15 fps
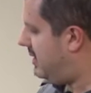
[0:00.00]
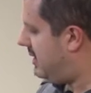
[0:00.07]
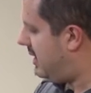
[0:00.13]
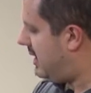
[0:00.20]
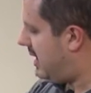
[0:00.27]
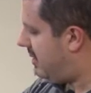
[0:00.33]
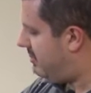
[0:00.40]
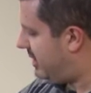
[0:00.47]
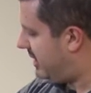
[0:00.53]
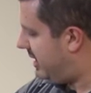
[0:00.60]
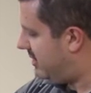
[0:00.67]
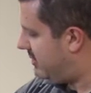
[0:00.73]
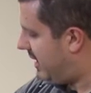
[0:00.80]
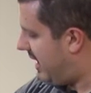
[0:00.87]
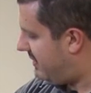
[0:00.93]
But
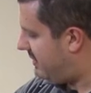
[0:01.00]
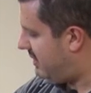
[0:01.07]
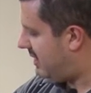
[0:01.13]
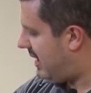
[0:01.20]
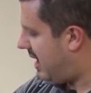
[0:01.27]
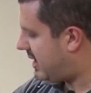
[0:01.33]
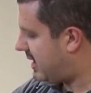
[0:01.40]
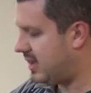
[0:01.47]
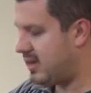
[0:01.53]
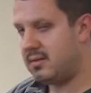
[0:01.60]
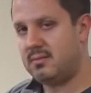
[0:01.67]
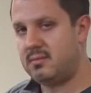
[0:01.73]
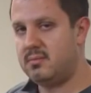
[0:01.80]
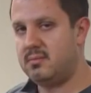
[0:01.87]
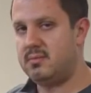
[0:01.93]
here we have a locking
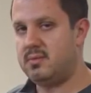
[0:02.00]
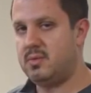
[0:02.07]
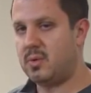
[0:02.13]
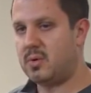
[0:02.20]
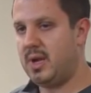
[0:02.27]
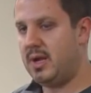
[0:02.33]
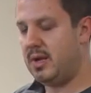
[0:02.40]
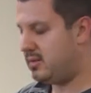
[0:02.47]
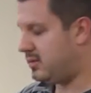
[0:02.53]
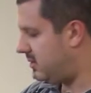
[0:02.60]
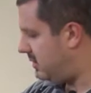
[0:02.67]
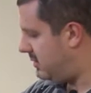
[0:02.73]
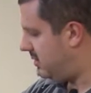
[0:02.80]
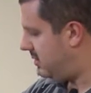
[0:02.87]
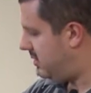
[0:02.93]
door handle,